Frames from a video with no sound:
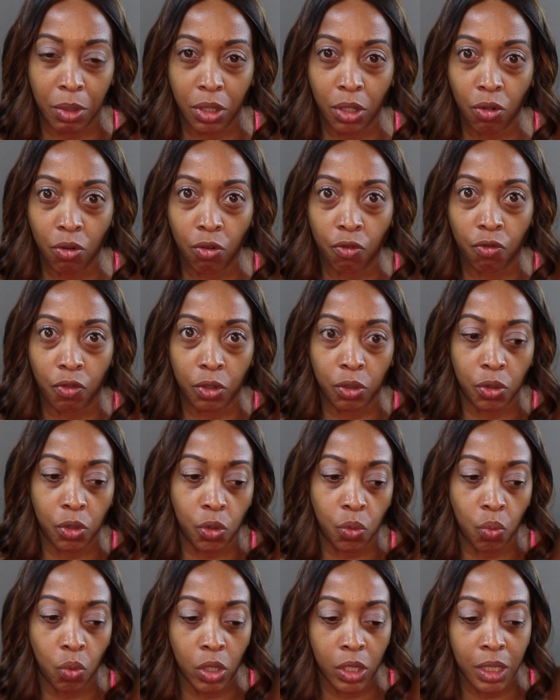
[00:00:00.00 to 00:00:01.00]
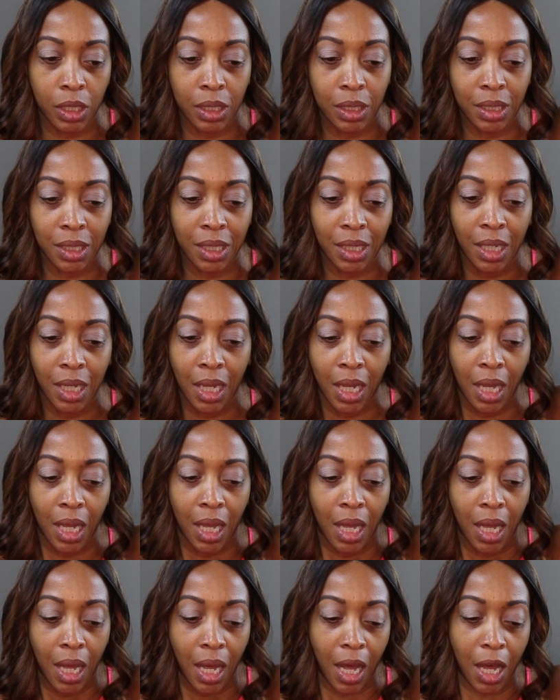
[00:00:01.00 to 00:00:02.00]
I think her first one,
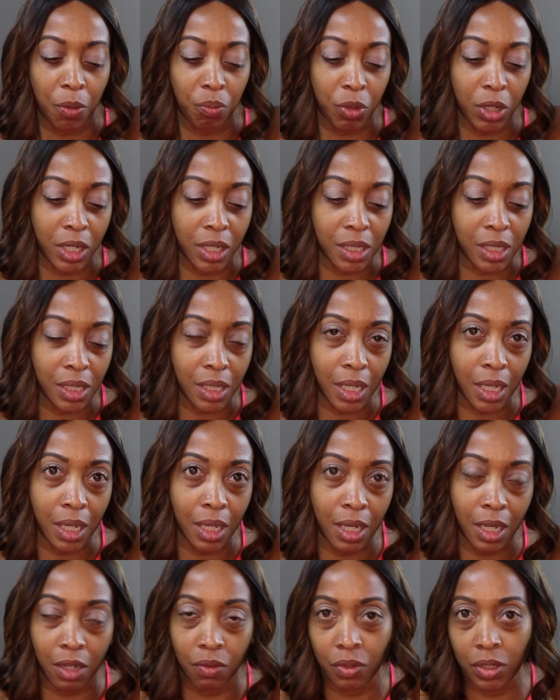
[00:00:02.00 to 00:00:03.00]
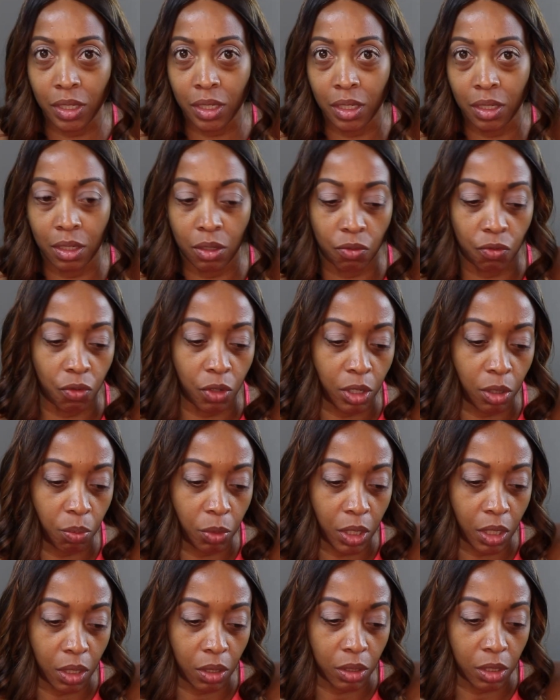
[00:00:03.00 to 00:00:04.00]
I'm going to say, I have it sitting in front of
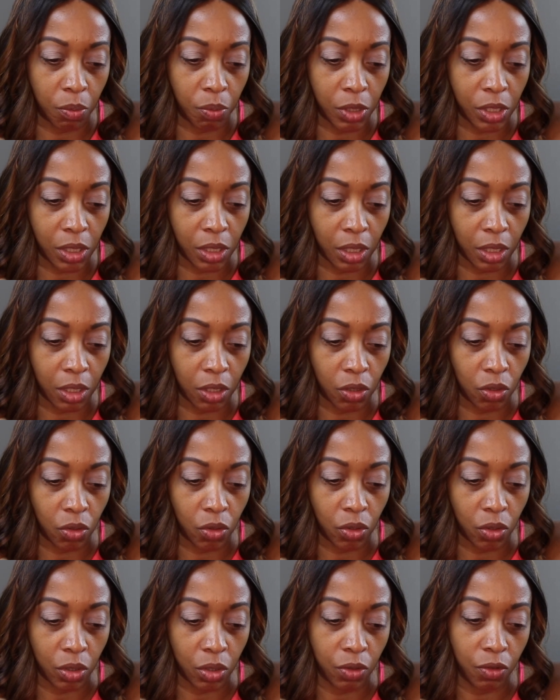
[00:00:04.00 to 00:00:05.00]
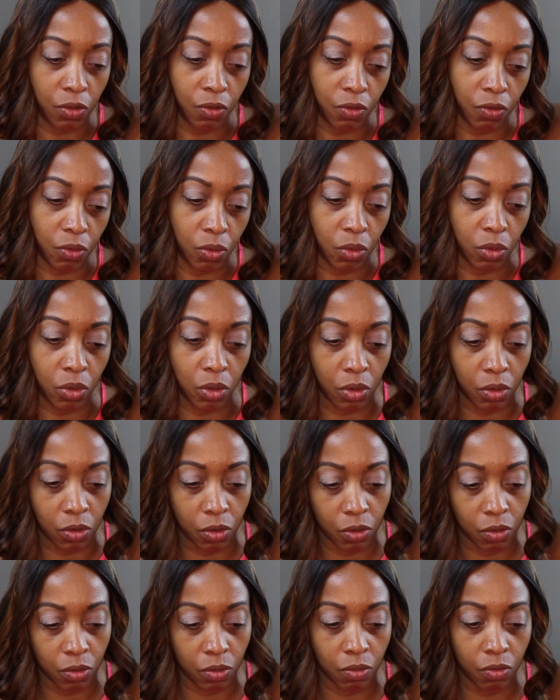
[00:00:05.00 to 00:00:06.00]
me. Let me see. 4,
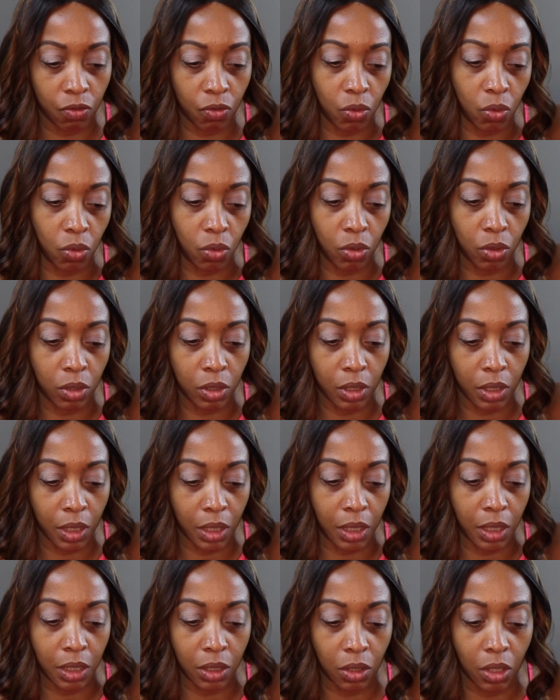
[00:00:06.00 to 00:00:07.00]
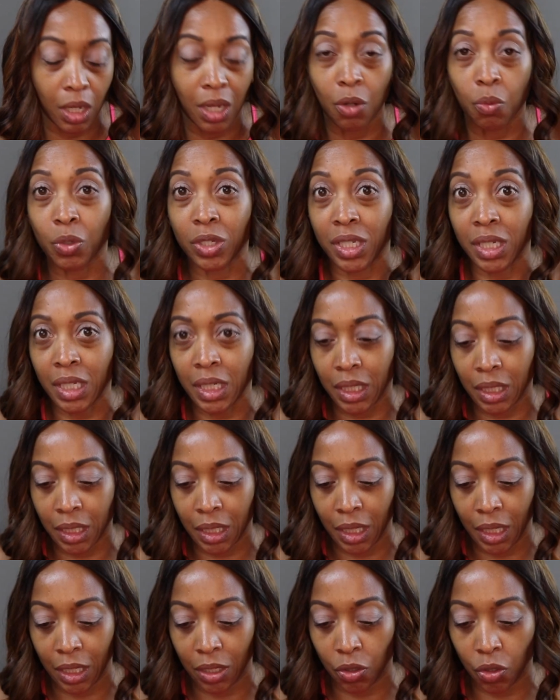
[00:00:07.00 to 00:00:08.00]
8, was
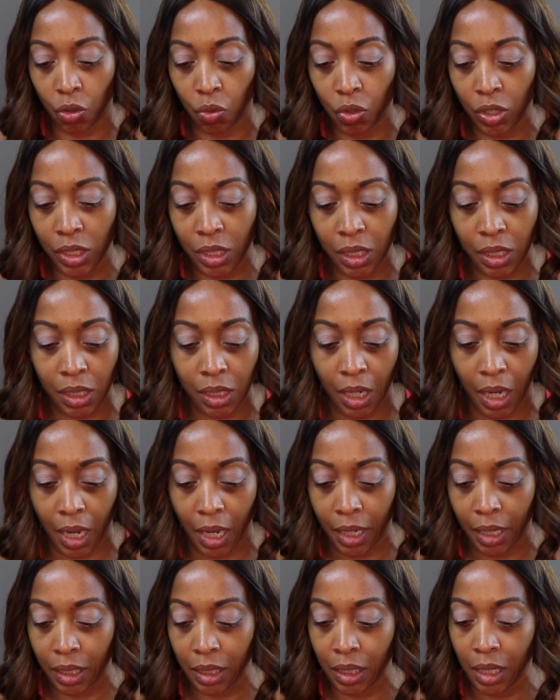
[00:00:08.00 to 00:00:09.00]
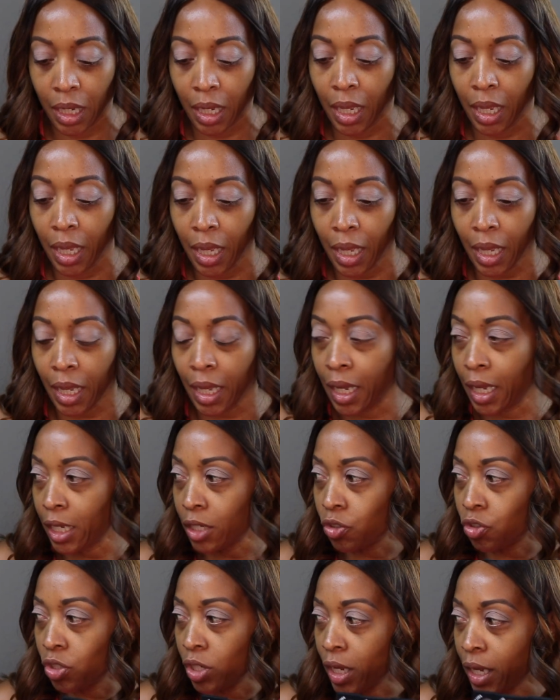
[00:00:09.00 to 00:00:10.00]
16. So this is 9.
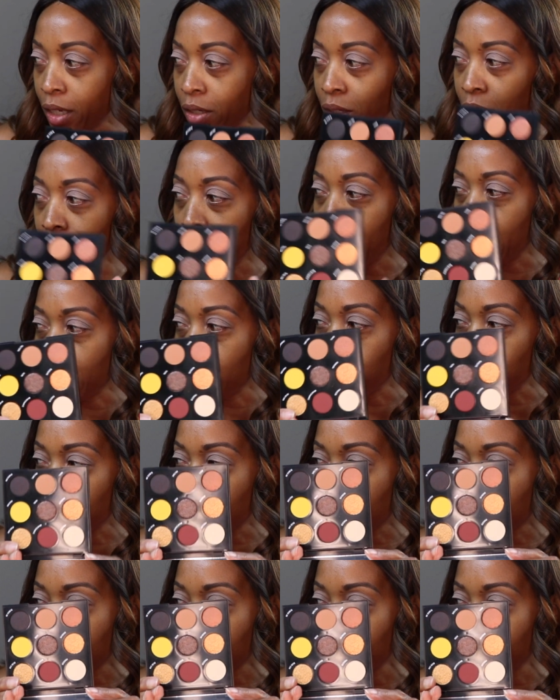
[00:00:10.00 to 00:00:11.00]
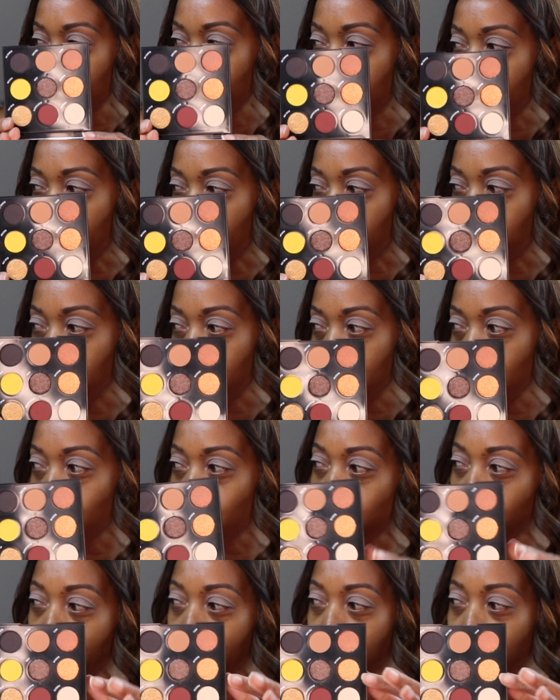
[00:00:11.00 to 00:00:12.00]
And she has the names down here.
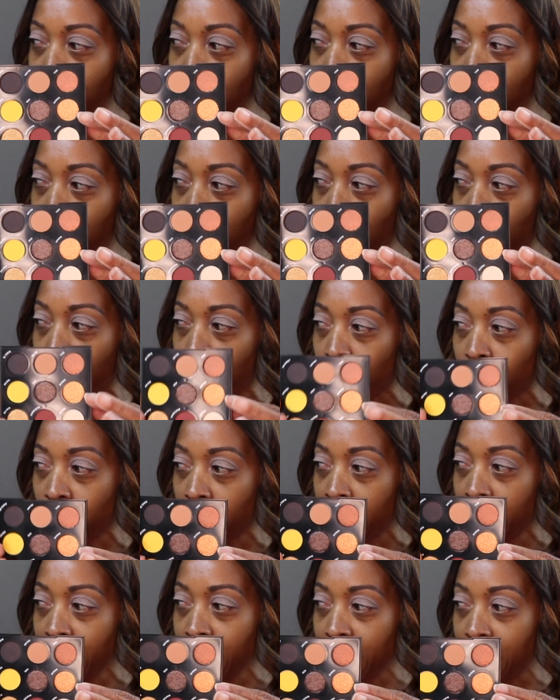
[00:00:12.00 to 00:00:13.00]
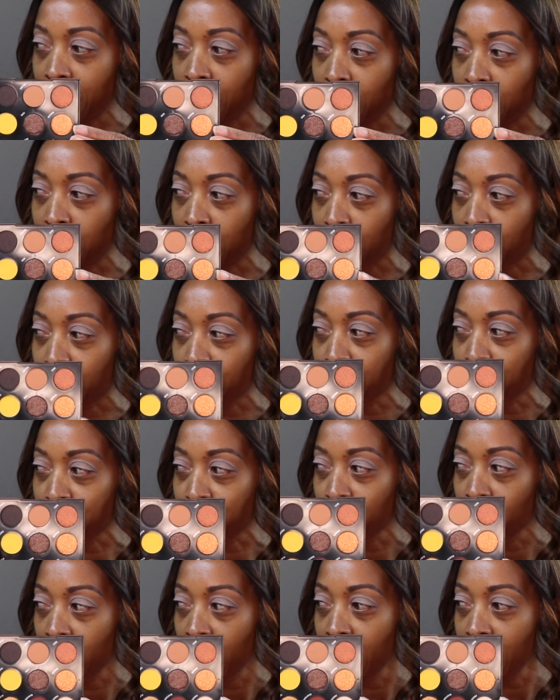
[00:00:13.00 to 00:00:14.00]
And she has a yellow in here,
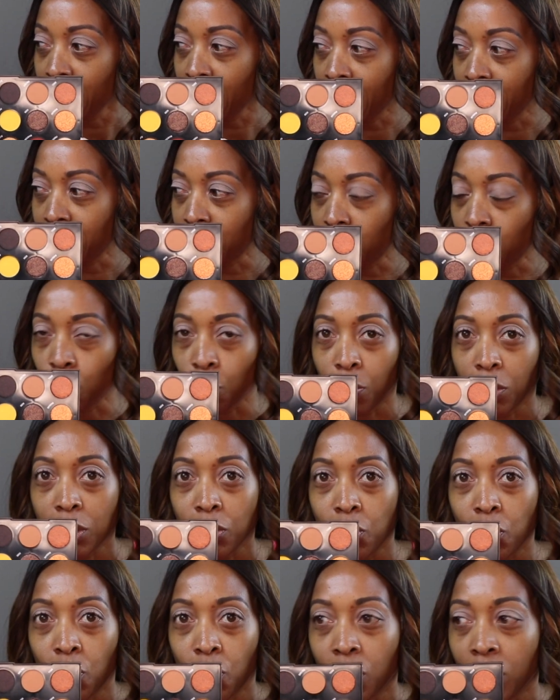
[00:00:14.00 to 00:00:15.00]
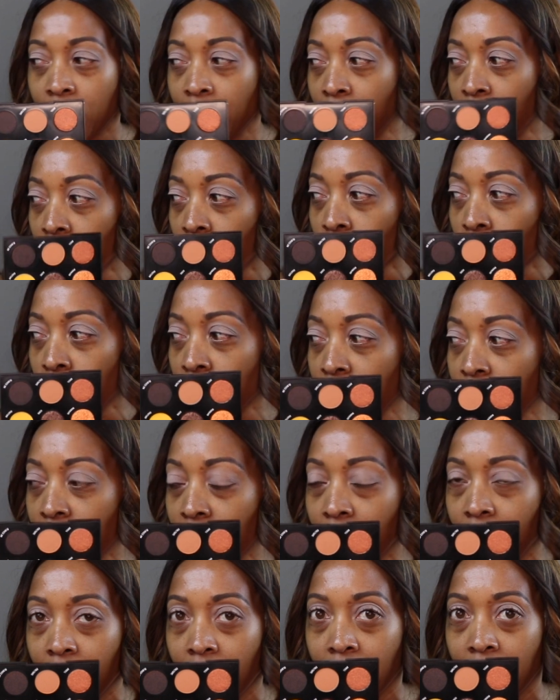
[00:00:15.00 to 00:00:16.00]
kind of similar to Canary
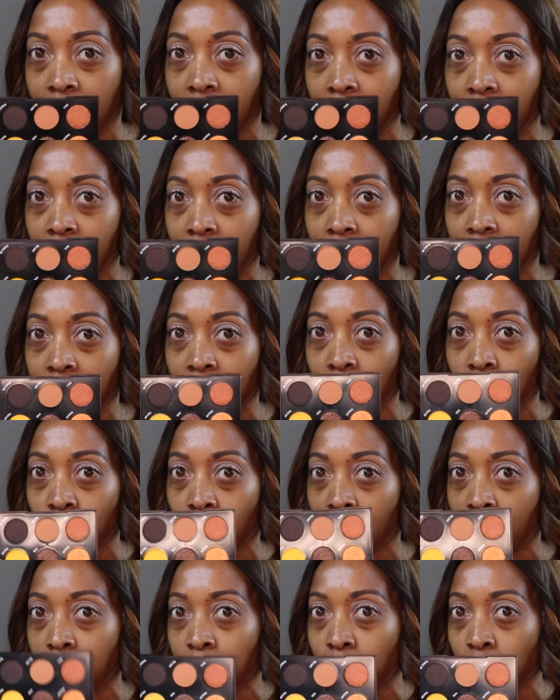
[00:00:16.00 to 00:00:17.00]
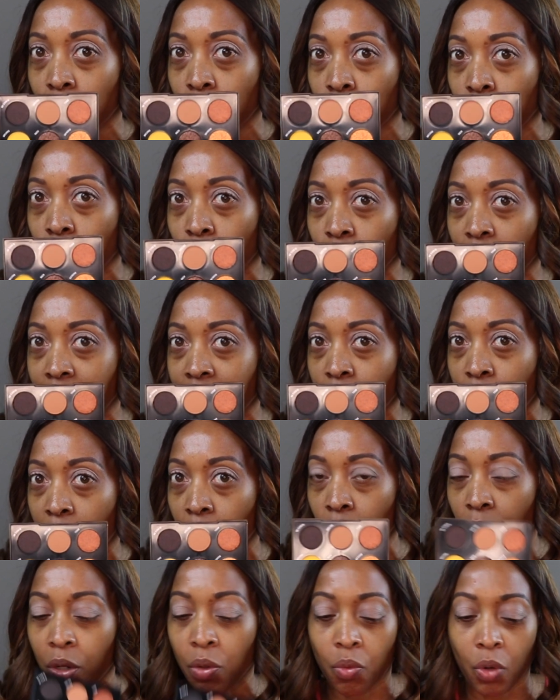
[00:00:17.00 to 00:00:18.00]
in the round 2 It's My
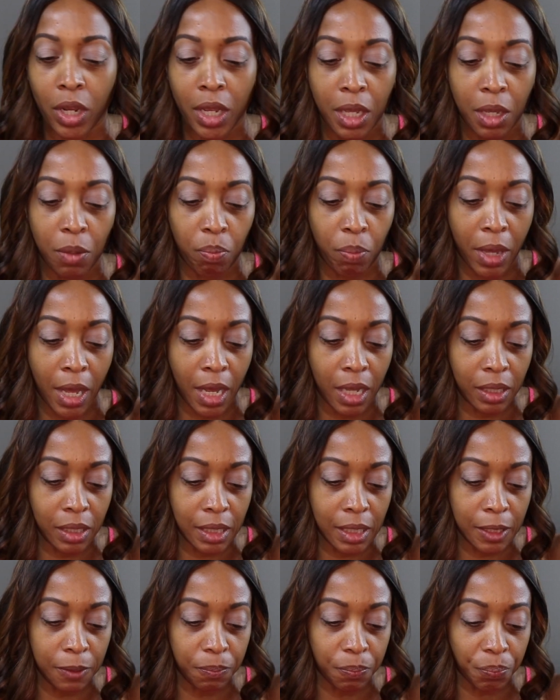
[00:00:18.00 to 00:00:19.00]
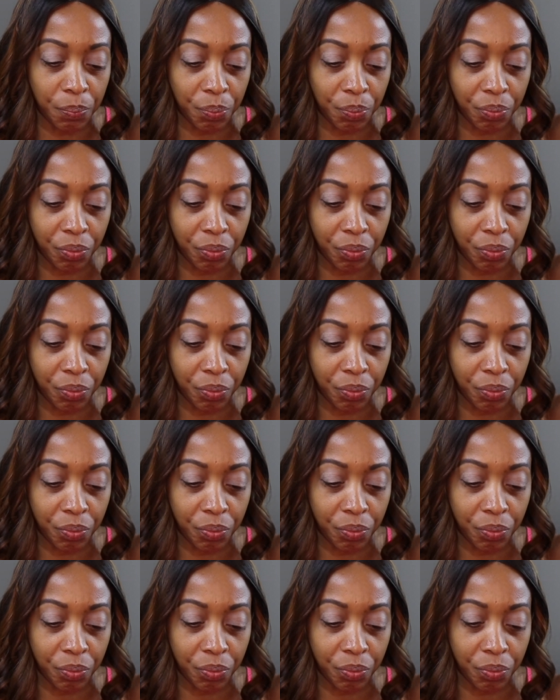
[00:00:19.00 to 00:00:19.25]
Ray Ray palette.